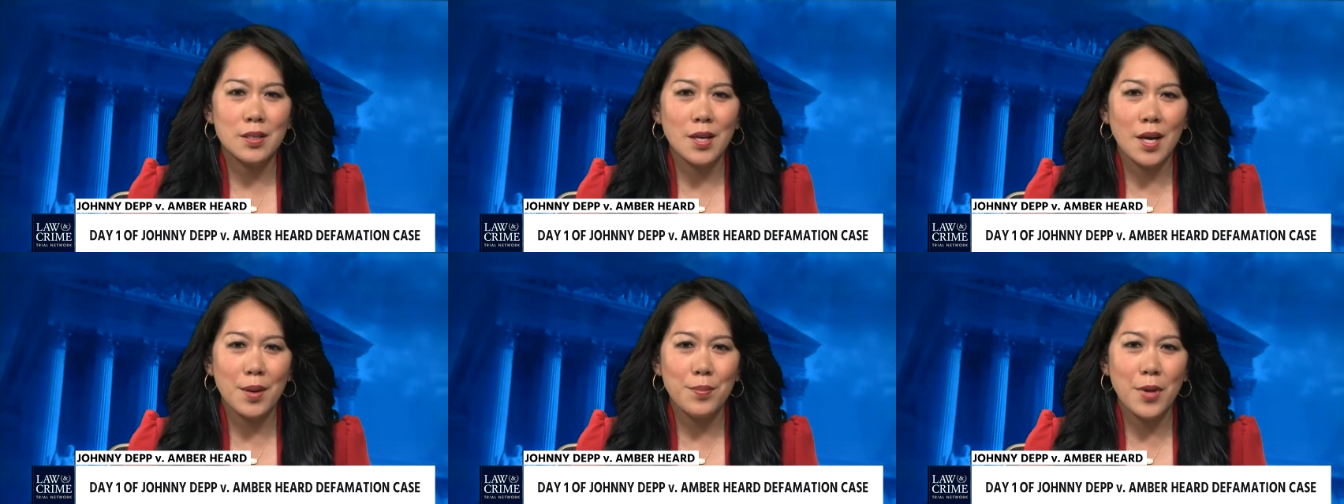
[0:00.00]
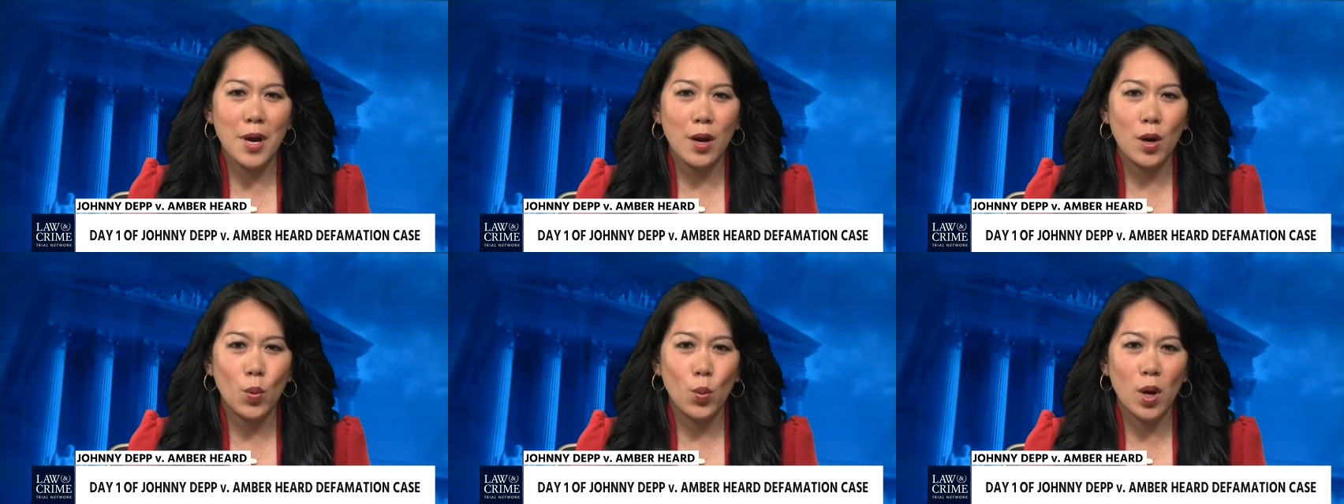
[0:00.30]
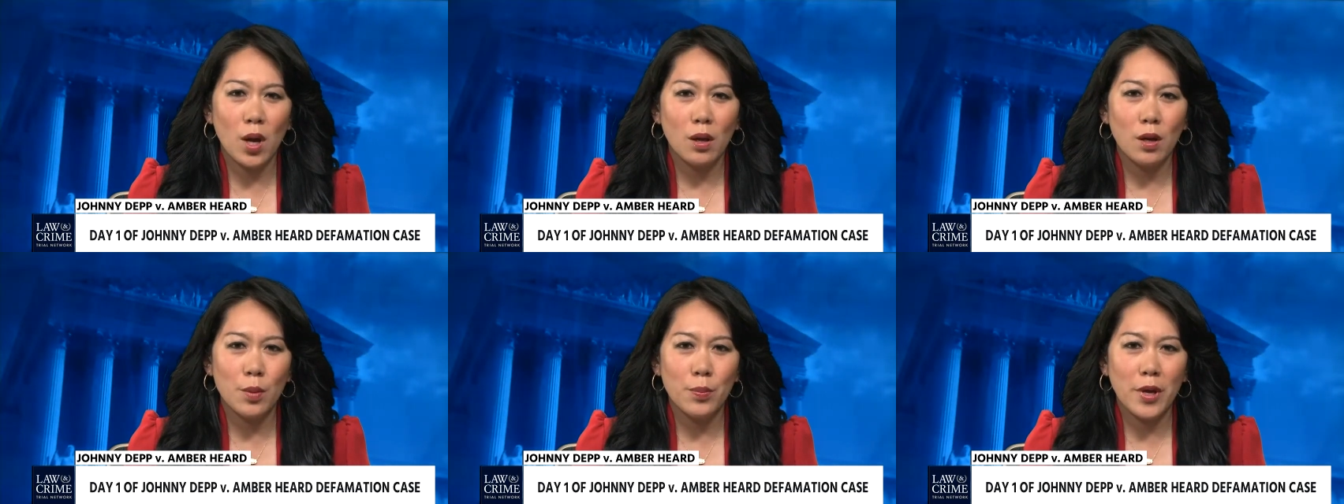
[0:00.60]
time now to
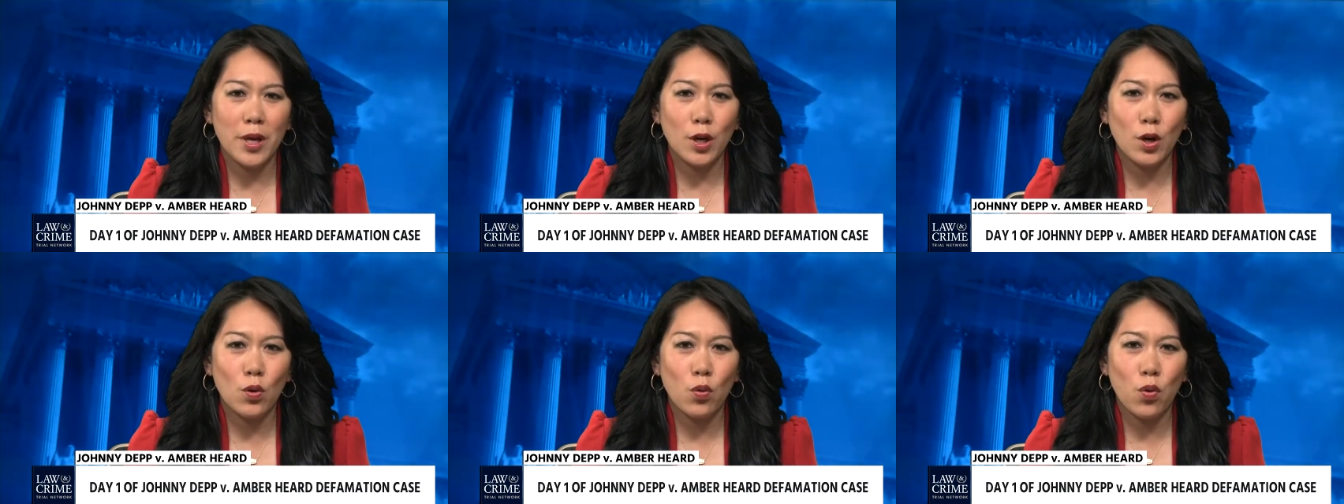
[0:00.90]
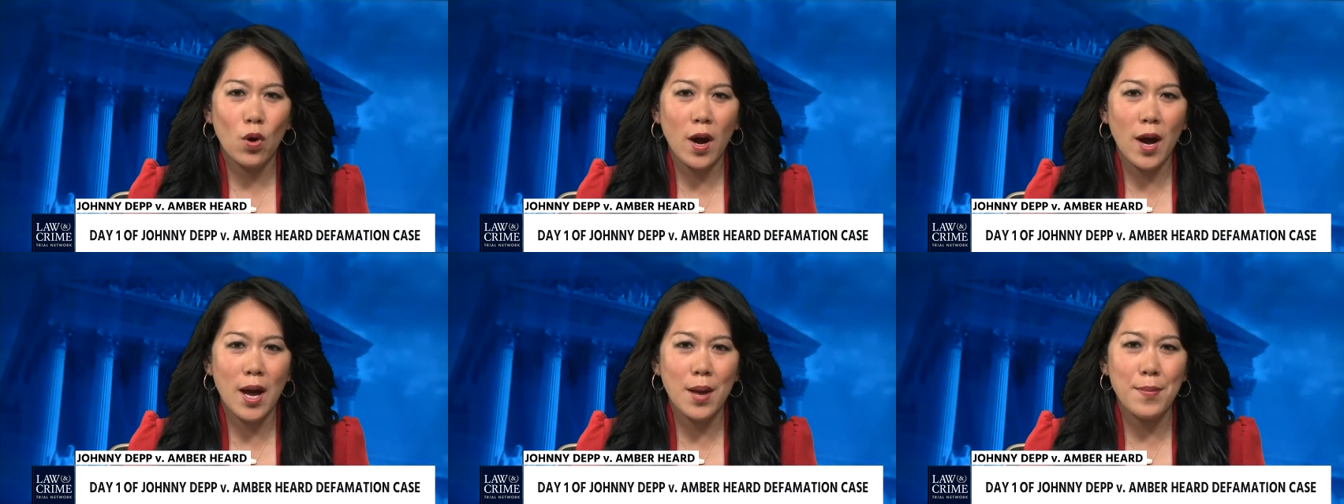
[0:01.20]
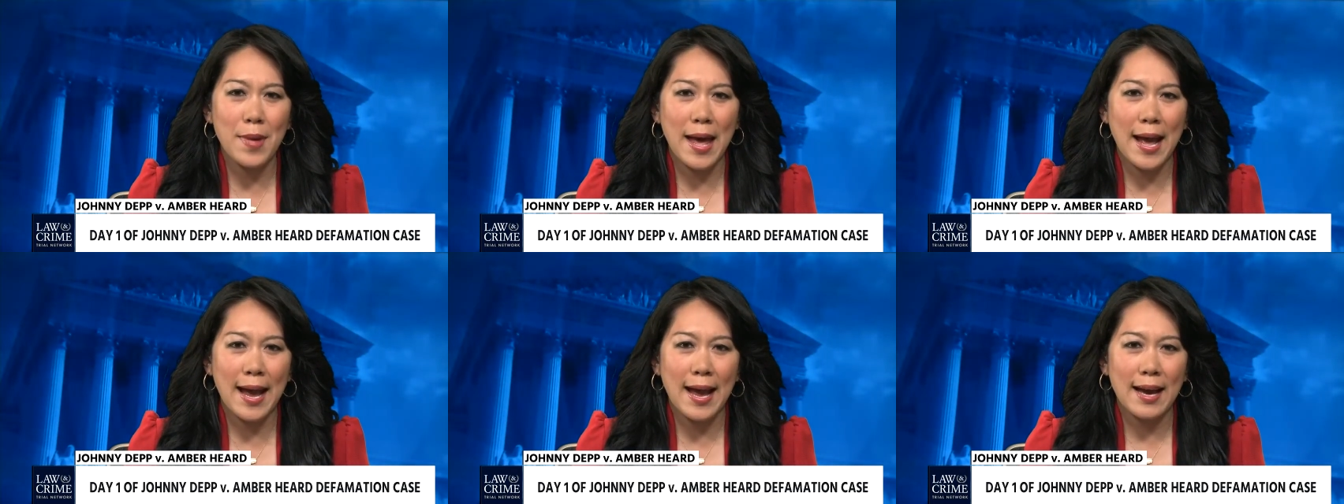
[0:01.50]
welcome in
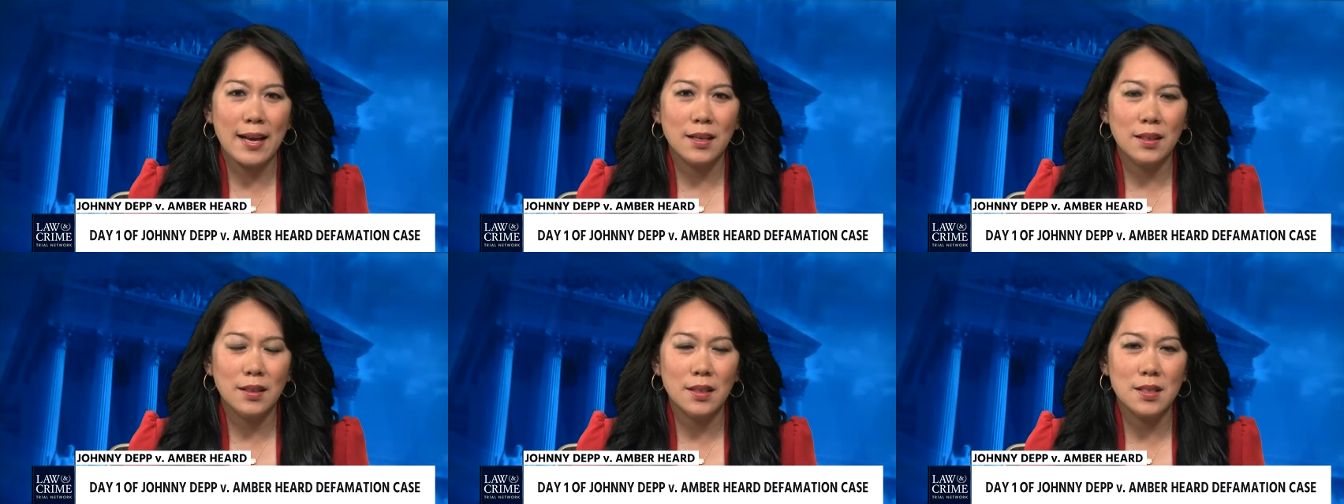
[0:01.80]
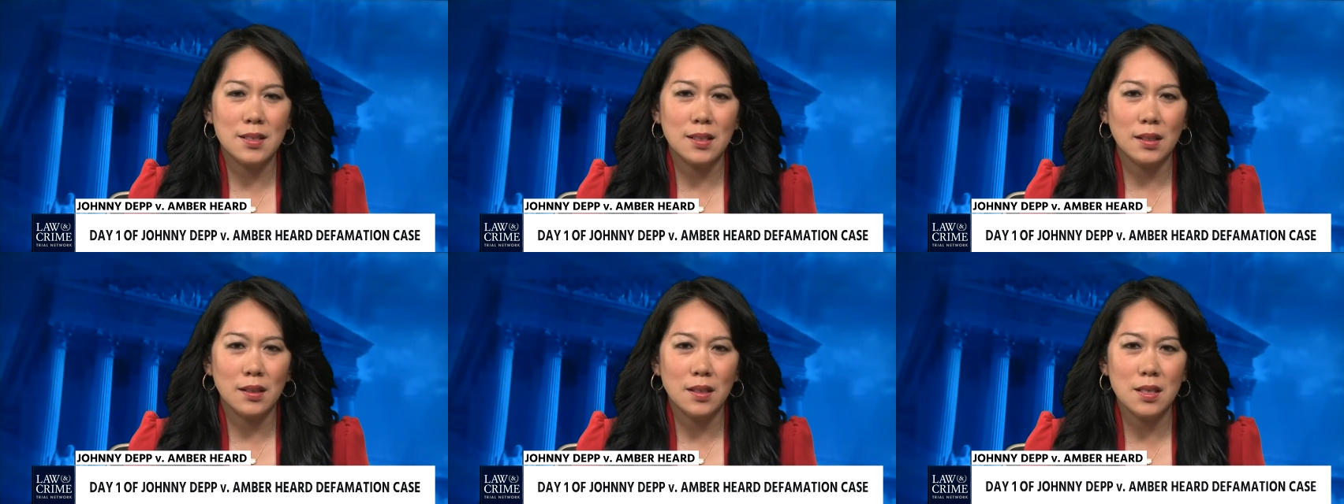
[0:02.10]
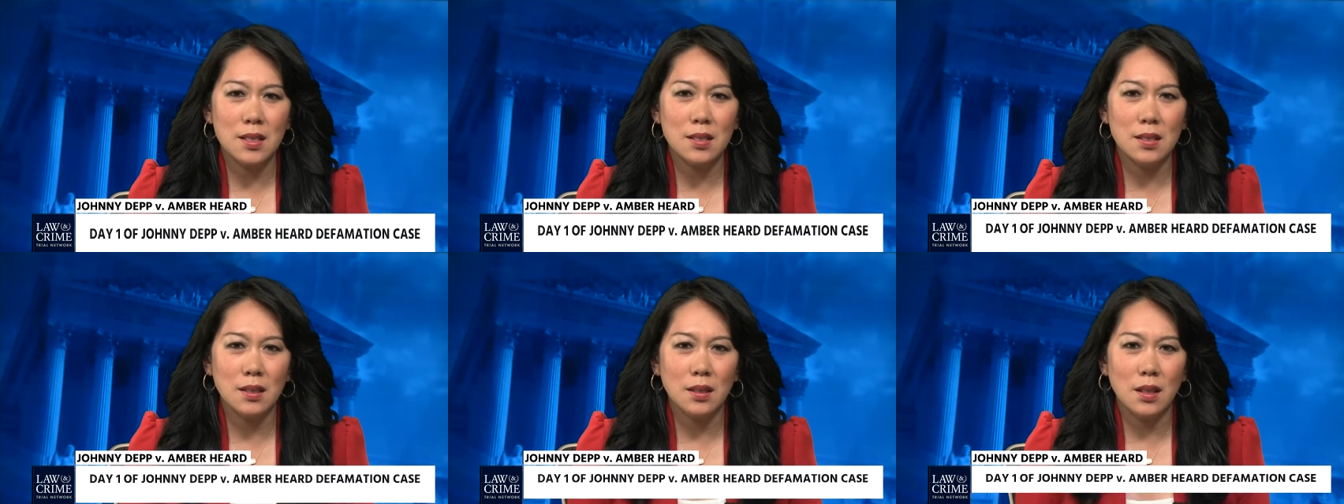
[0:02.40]
crime analyst
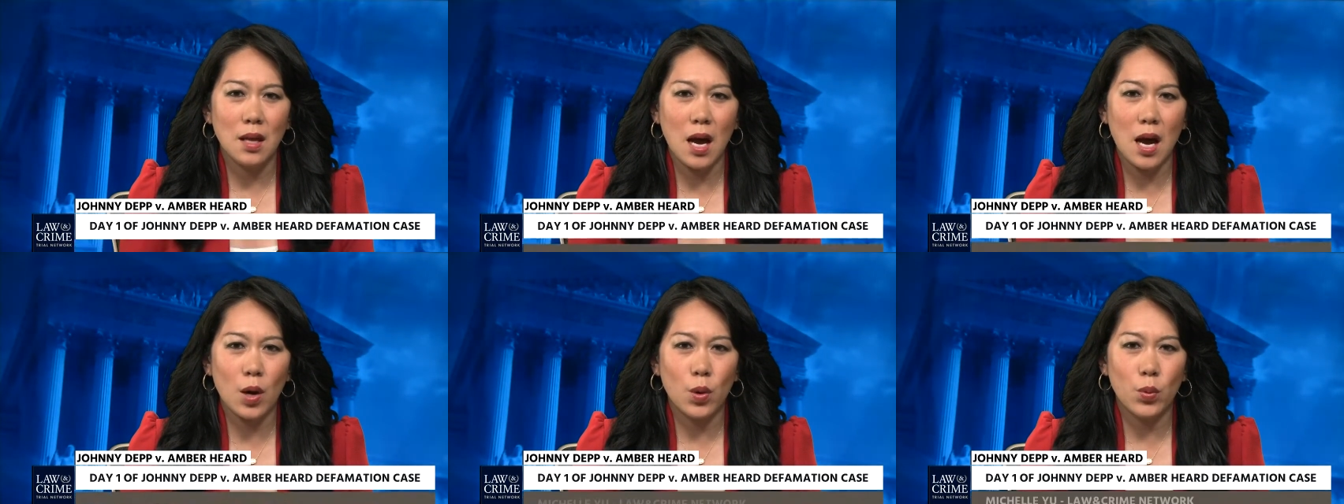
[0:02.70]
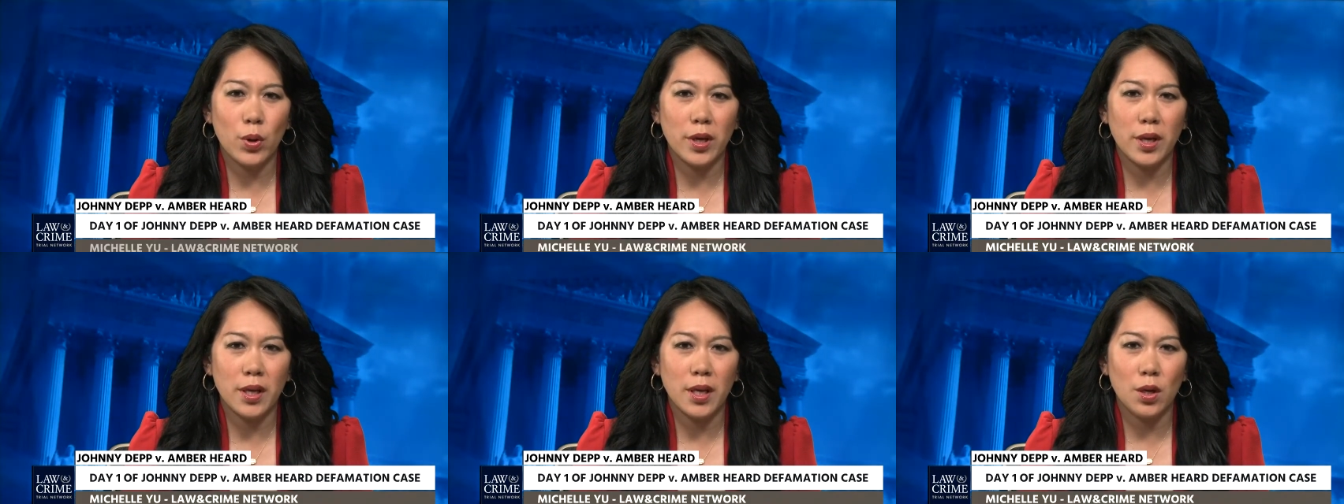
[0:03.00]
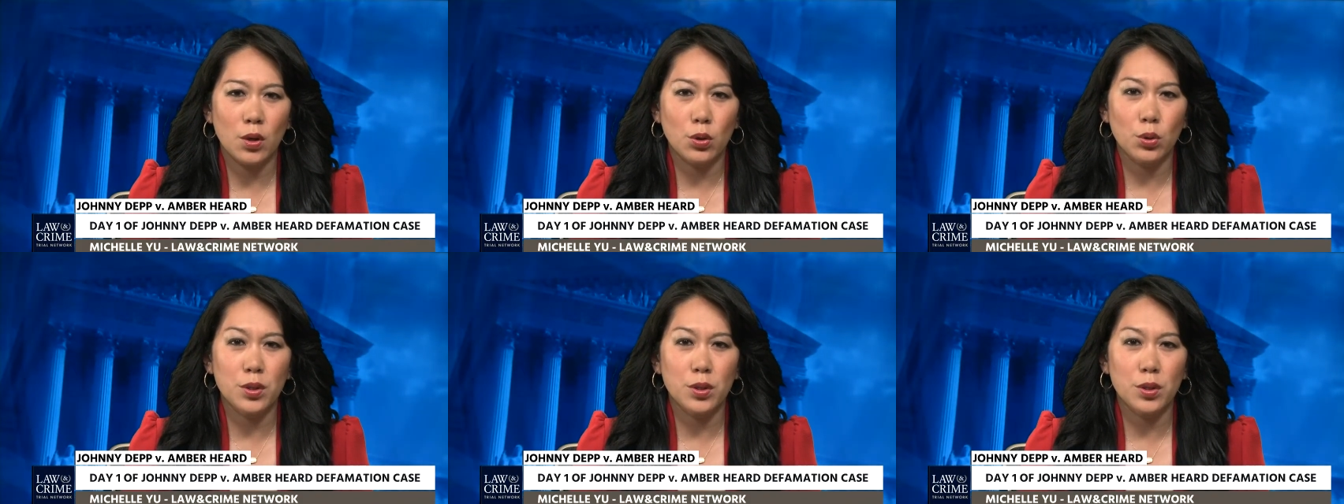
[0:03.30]
Lisa Lockwood here,